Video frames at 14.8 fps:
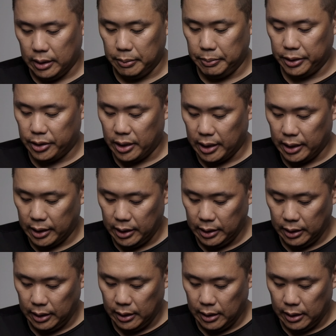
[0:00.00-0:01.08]
Let me try
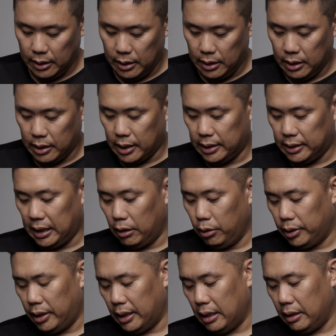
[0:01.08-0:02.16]
again. Okay, it's
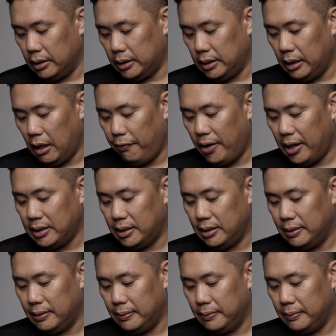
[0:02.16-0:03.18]
downloading it. See how fast?